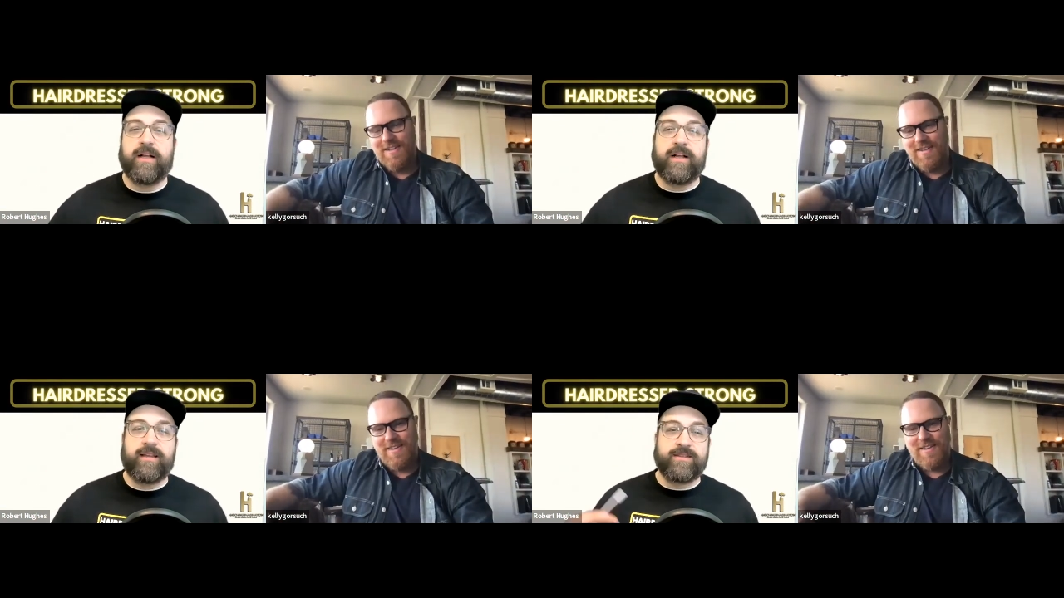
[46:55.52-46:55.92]

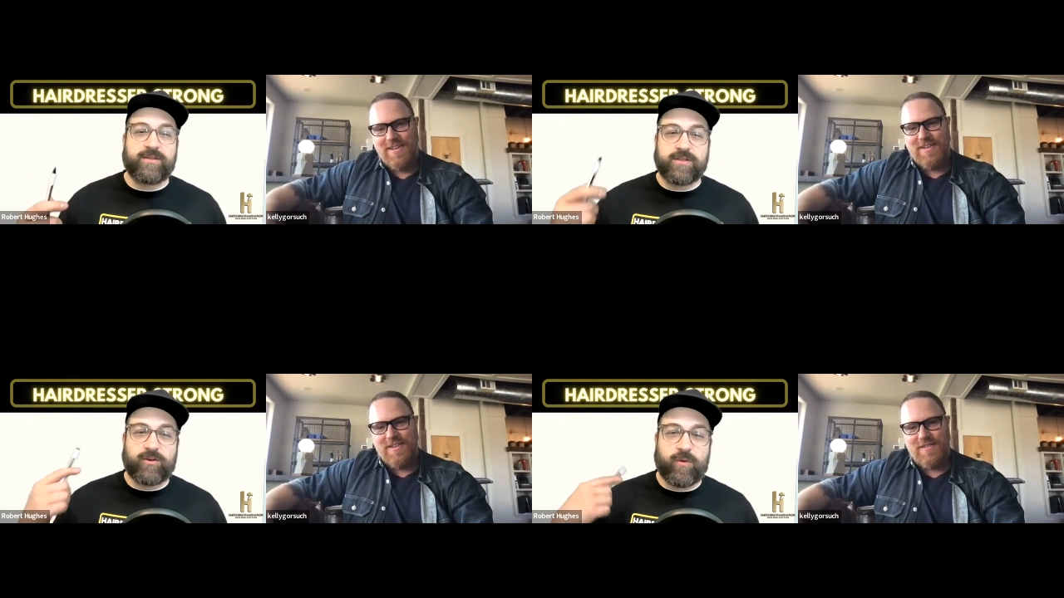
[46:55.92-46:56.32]
Speaker 1: this
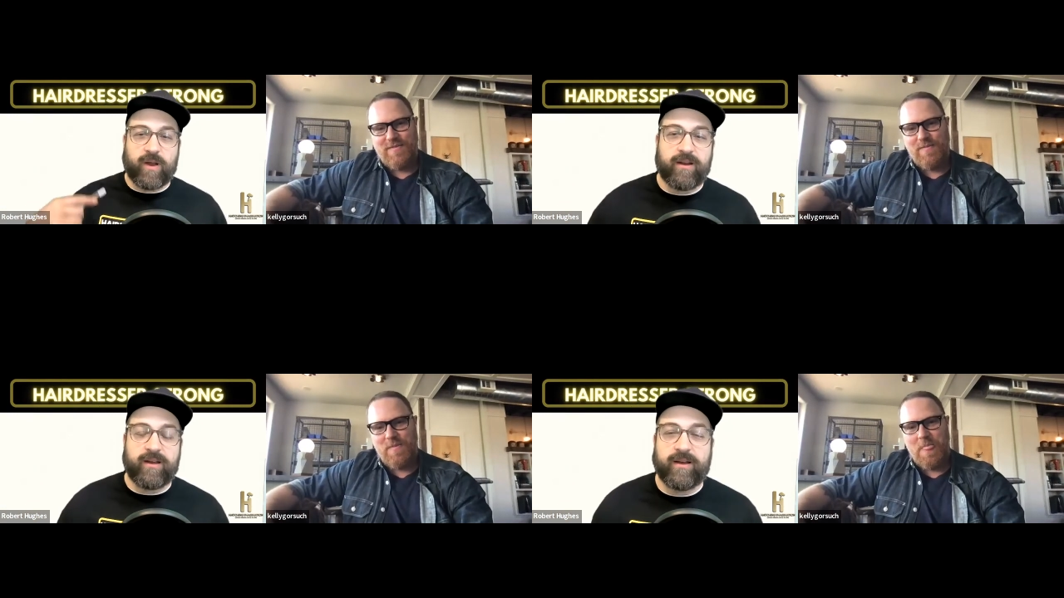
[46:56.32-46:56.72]
was a
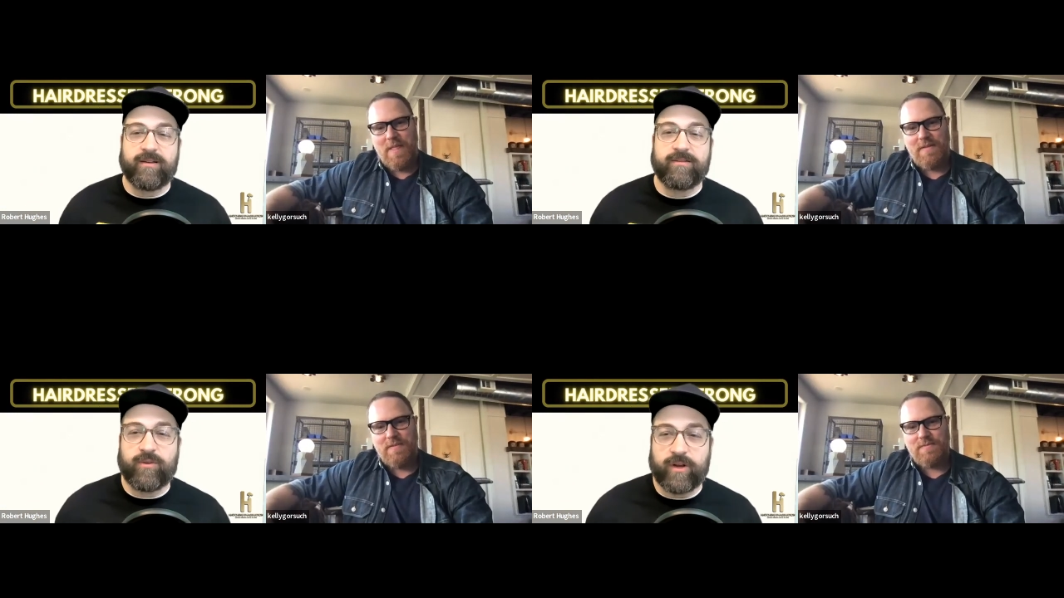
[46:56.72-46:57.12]
great uh,
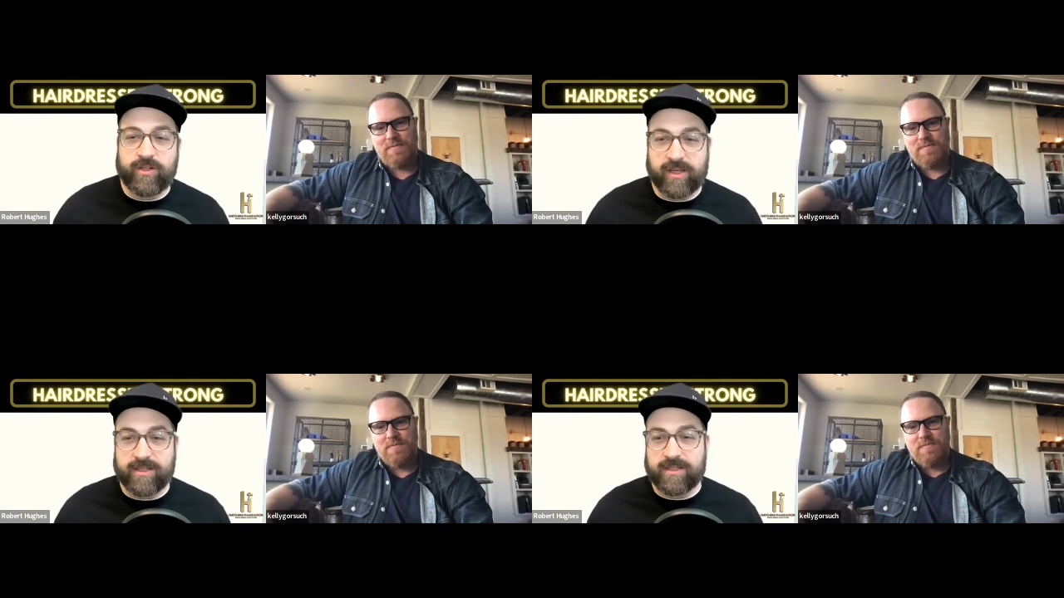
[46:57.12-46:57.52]
great
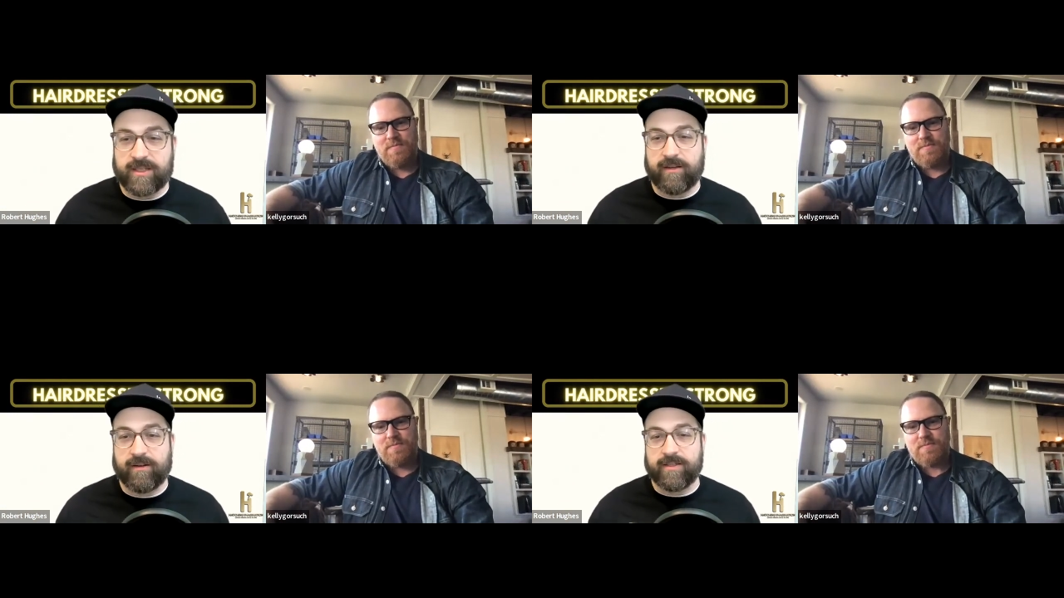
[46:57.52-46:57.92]
chance to
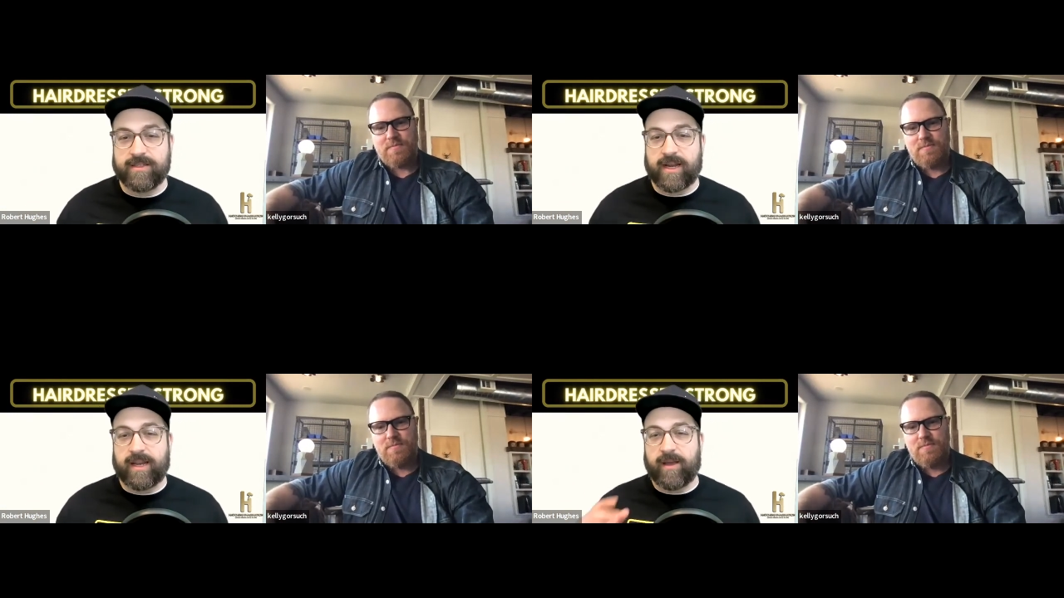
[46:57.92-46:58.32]
hear a
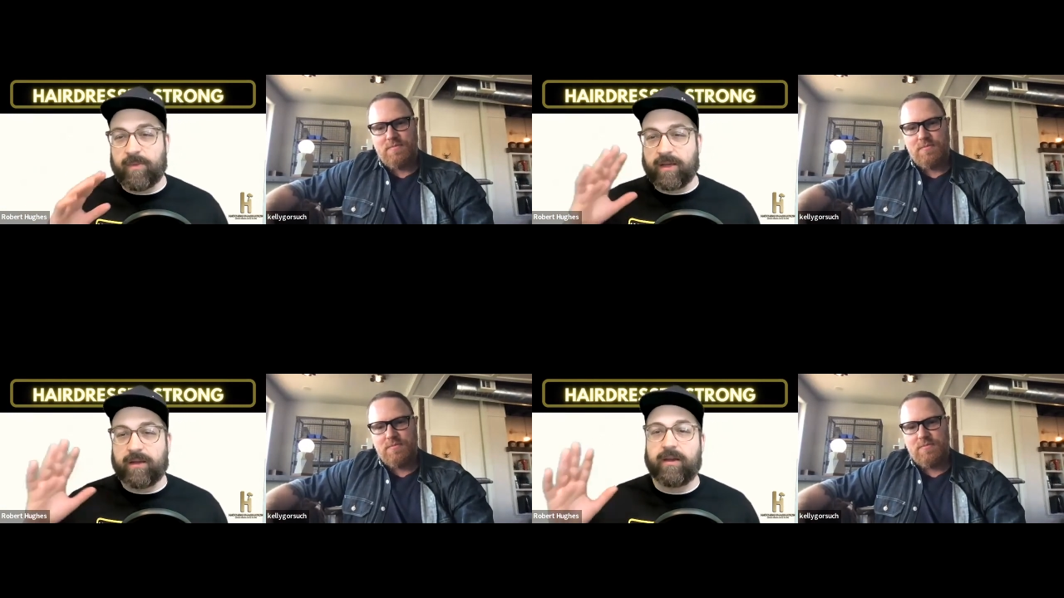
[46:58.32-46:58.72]

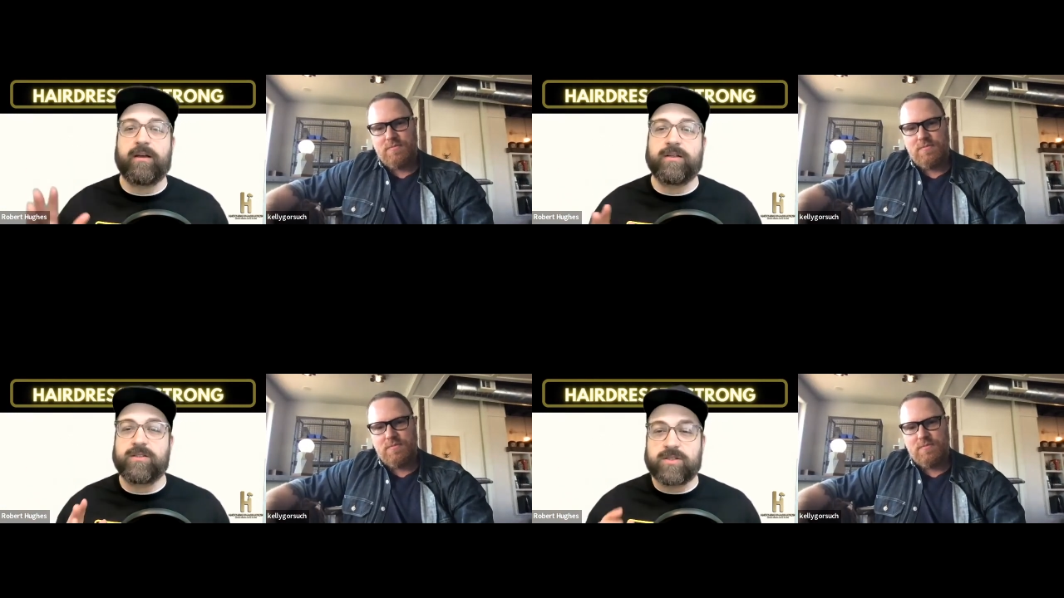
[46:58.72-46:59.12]
dynamic
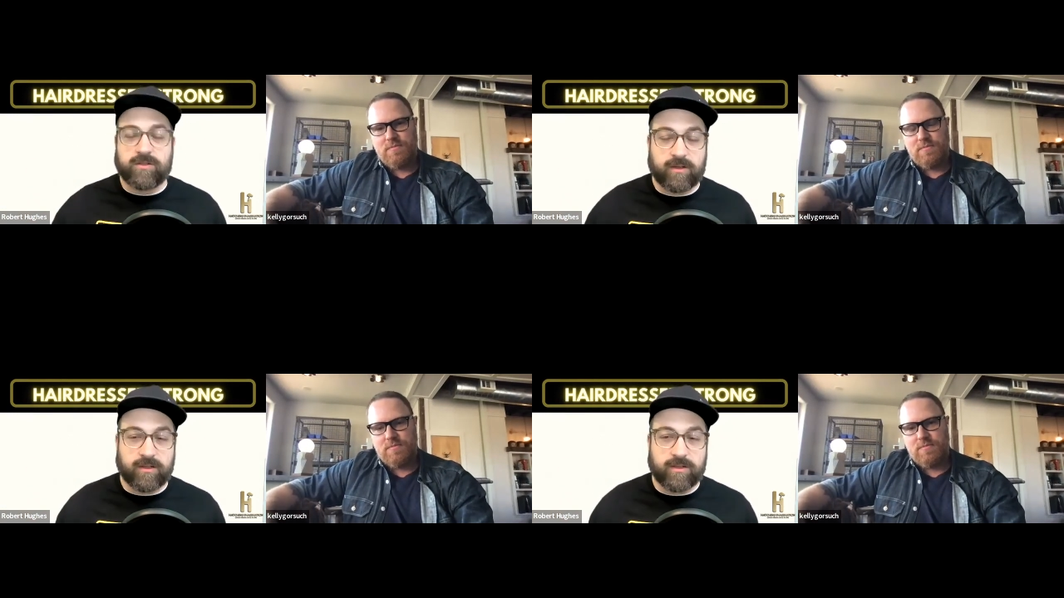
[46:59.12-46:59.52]
uh,
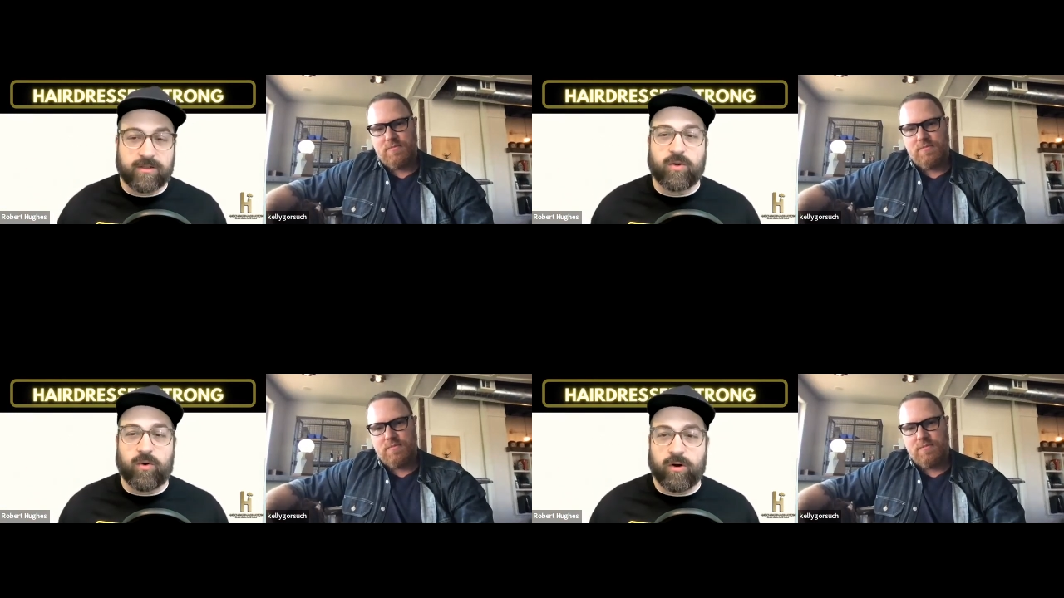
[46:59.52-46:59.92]
uh,
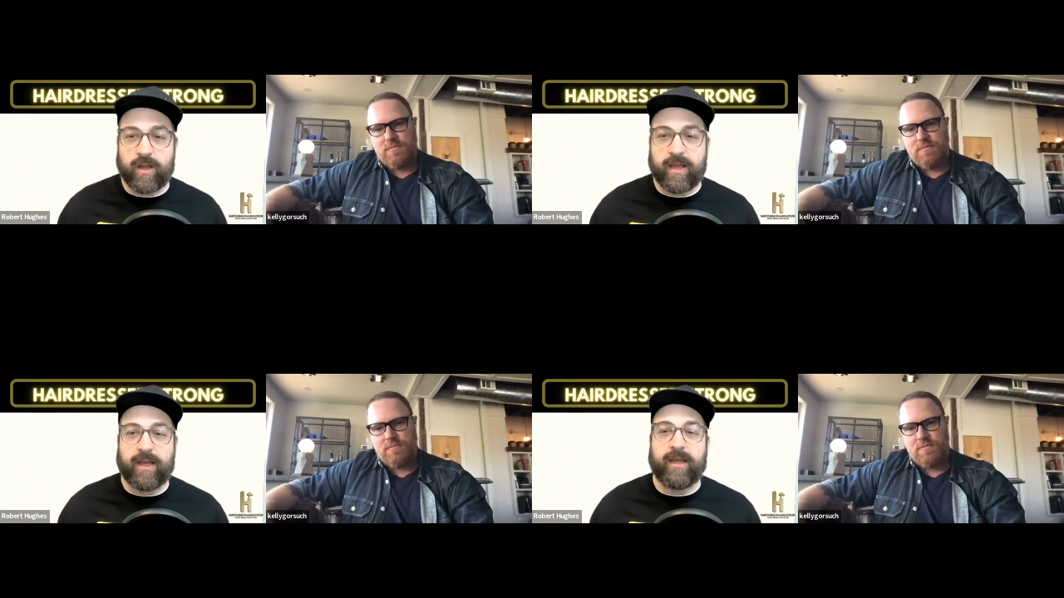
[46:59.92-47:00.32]

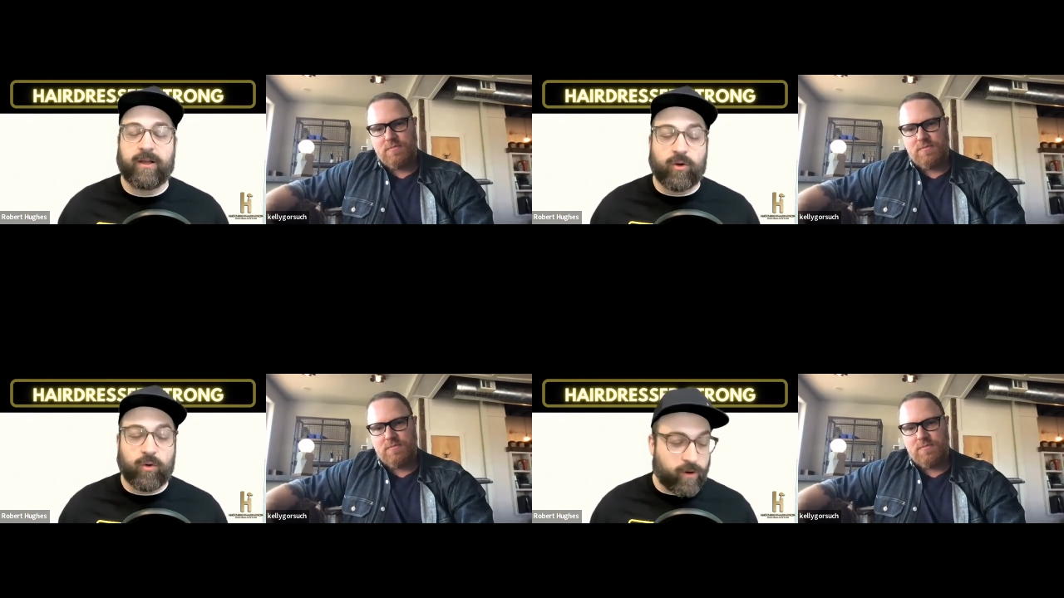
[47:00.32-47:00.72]
story
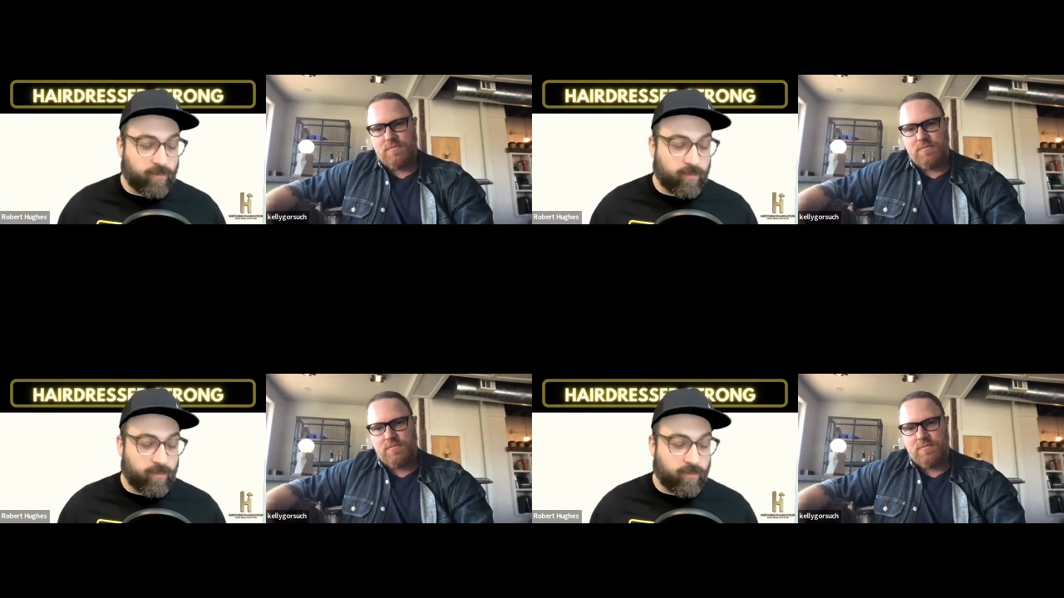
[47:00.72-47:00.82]
and career